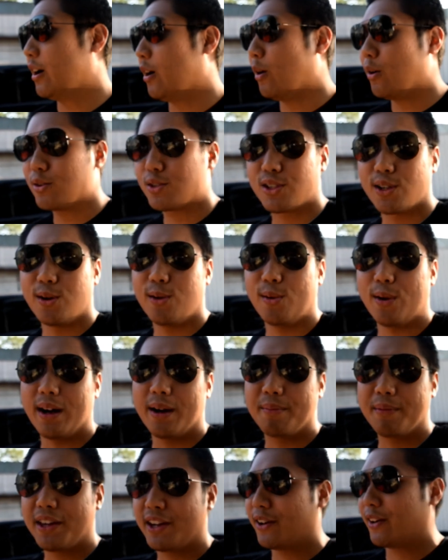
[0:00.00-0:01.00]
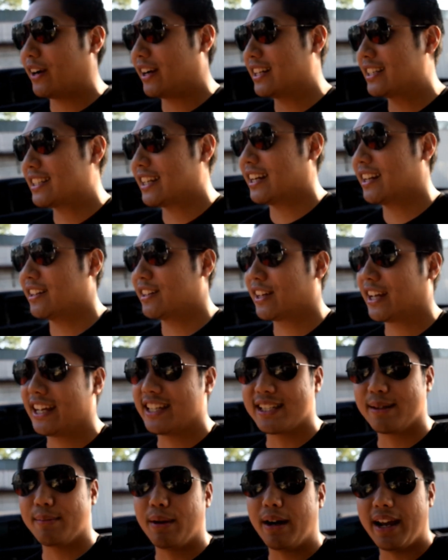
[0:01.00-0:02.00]
Also, while I'm here, I decided to
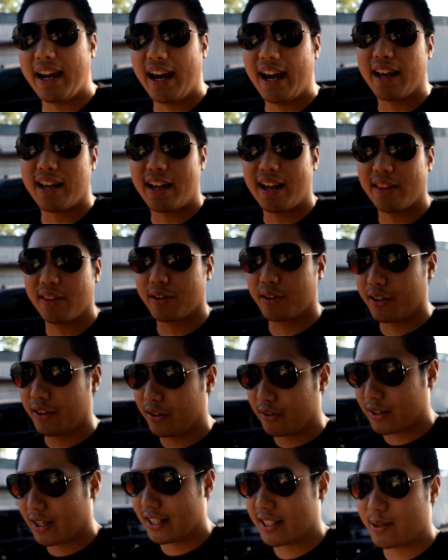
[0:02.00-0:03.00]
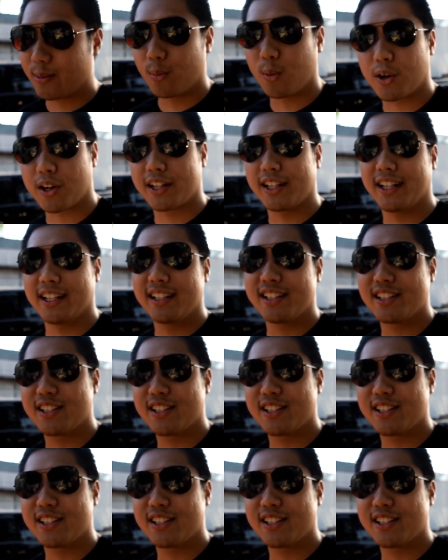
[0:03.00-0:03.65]
get some other, you know, custom work done.